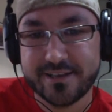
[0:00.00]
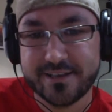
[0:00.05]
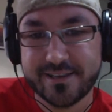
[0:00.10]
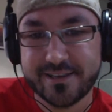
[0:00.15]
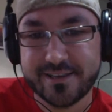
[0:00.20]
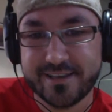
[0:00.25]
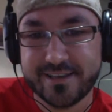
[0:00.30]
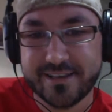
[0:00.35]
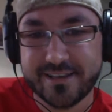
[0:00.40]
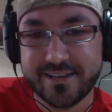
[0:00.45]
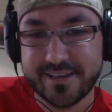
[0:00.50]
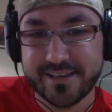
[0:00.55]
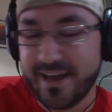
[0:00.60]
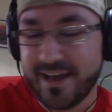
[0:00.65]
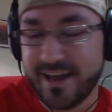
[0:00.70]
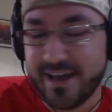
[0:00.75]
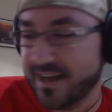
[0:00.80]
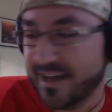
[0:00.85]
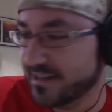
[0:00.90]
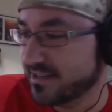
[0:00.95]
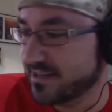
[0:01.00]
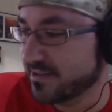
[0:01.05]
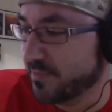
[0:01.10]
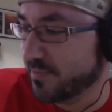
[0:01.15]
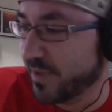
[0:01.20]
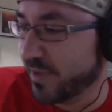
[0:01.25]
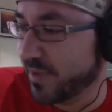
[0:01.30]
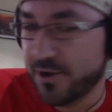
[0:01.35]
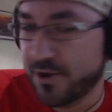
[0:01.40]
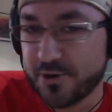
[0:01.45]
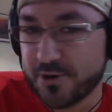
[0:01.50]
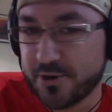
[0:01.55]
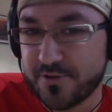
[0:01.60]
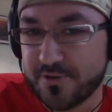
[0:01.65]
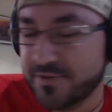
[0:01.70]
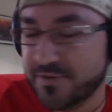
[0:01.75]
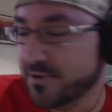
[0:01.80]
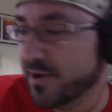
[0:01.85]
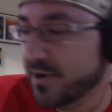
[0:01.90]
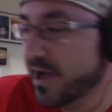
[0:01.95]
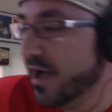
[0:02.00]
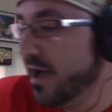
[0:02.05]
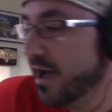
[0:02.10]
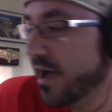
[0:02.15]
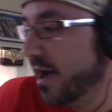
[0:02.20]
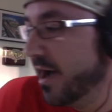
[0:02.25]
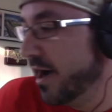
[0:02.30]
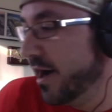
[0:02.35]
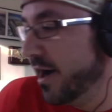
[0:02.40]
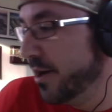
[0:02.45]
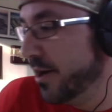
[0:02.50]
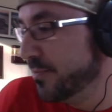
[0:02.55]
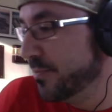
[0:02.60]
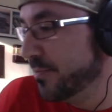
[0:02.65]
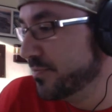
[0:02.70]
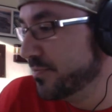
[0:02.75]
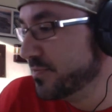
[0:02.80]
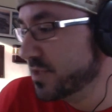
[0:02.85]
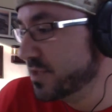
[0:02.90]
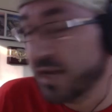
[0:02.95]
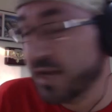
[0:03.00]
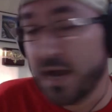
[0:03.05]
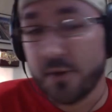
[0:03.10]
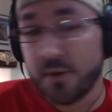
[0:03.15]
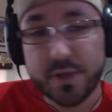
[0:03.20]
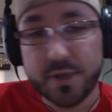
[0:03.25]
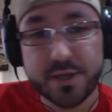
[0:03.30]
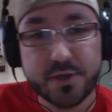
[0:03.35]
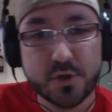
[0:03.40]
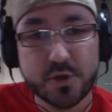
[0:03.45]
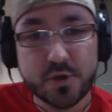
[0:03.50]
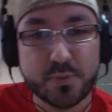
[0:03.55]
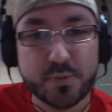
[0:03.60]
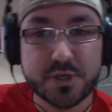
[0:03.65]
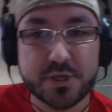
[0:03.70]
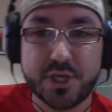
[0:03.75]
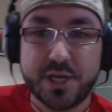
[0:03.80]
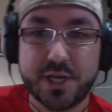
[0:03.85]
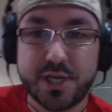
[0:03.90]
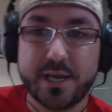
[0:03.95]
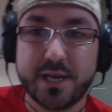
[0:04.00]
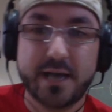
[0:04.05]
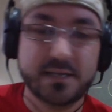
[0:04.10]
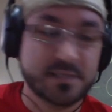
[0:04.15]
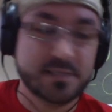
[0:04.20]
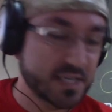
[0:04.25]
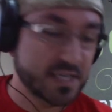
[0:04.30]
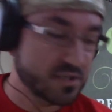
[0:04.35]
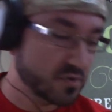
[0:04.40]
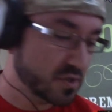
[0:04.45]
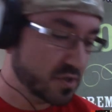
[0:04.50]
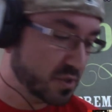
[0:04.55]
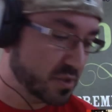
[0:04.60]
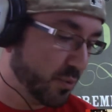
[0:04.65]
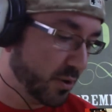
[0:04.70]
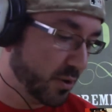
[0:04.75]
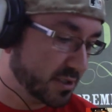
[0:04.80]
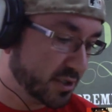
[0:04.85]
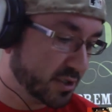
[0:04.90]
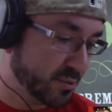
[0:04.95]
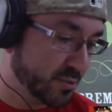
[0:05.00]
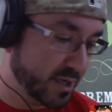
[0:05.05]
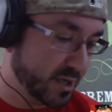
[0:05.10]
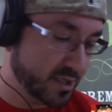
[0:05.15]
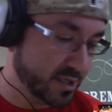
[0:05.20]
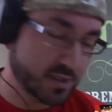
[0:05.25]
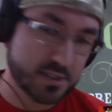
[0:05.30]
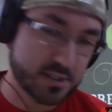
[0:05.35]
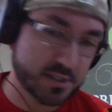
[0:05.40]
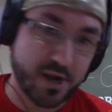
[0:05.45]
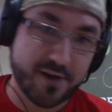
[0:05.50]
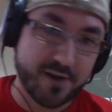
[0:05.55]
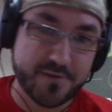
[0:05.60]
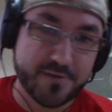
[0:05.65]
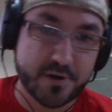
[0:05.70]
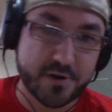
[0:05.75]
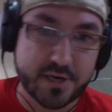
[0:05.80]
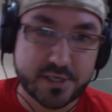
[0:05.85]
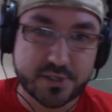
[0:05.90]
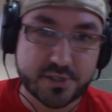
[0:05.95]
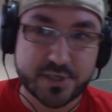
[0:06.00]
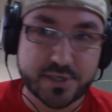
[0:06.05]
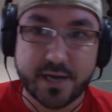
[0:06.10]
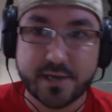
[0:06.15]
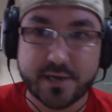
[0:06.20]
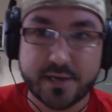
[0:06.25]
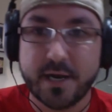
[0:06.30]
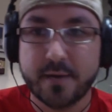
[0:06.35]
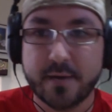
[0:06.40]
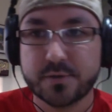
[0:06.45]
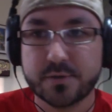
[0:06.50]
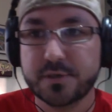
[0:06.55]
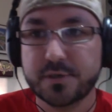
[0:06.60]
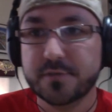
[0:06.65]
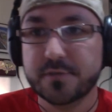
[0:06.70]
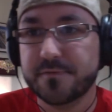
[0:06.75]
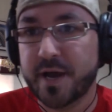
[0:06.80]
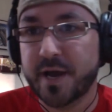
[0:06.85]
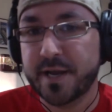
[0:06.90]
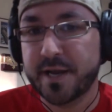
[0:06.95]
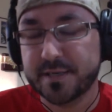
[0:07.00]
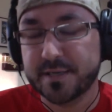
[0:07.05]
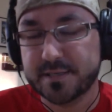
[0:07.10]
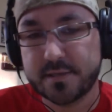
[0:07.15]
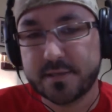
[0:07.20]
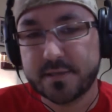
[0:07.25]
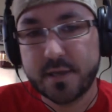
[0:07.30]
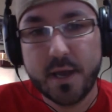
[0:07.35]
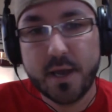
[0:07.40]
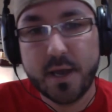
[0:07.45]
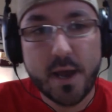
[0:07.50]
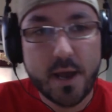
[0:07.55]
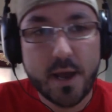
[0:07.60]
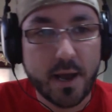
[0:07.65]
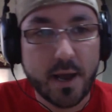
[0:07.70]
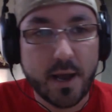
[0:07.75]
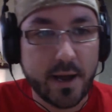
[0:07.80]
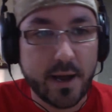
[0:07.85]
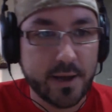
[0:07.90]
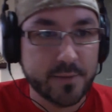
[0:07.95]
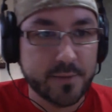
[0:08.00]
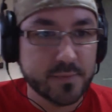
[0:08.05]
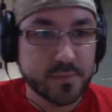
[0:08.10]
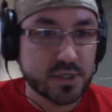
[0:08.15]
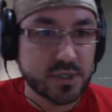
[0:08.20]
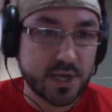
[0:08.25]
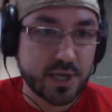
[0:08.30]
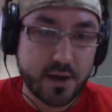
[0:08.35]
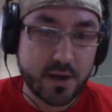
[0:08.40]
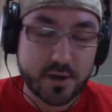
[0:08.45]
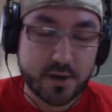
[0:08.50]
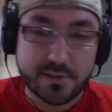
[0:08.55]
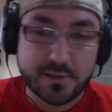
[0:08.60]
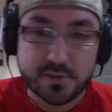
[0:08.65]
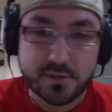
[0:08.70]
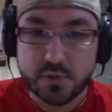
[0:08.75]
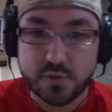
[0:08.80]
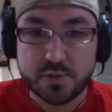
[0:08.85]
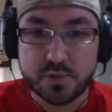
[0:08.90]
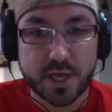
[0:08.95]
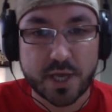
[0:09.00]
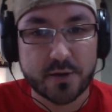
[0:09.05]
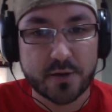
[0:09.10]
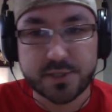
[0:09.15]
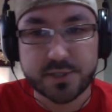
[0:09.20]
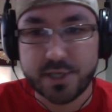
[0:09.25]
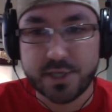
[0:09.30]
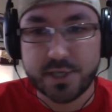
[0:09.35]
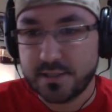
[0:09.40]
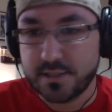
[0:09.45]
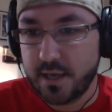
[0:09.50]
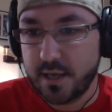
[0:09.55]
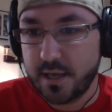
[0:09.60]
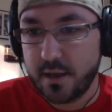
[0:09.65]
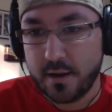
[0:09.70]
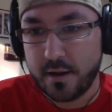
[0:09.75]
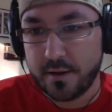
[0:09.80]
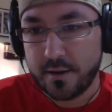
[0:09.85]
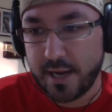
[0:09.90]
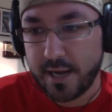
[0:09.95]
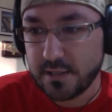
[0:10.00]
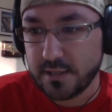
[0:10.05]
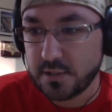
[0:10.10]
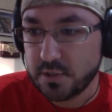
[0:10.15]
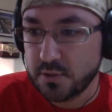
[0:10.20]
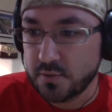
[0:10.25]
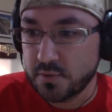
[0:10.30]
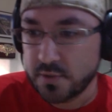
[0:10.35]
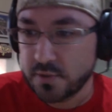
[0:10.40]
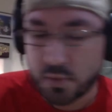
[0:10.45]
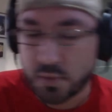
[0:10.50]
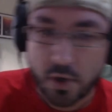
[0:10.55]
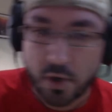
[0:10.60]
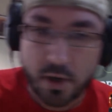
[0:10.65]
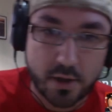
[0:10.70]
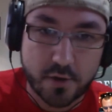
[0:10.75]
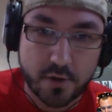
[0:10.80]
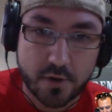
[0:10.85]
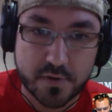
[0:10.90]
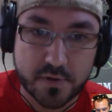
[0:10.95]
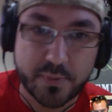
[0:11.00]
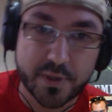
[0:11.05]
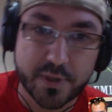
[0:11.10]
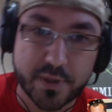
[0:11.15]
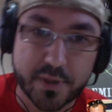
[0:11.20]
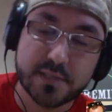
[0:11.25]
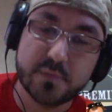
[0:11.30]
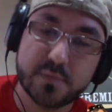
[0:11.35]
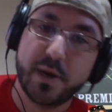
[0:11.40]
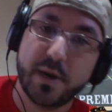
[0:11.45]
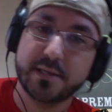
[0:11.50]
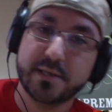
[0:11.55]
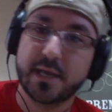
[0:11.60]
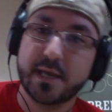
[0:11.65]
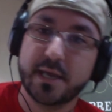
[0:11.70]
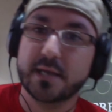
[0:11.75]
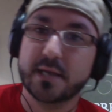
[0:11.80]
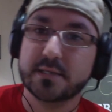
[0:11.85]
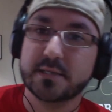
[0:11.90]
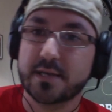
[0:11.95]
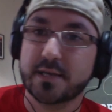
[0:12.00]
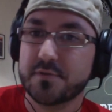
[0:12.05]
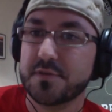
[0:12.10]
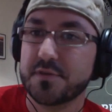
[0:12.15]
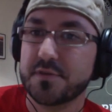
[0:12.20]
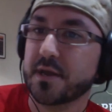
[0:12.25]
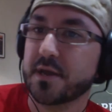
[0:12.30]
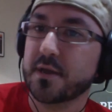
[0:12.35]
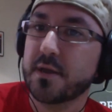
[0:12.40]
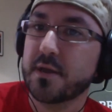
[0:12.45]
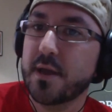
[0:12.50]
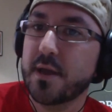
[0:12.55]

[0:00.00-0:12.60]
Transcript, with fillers: Payola. Yeah, it's a Payola Review. Um, so yeah, really do appreciate it, guys. Thanks for the support so much. Cigar Federation dot com is where you can find us. Um, check out our YouTube channel. Check us out on iTunes. We're all over the place, podcasts and everything.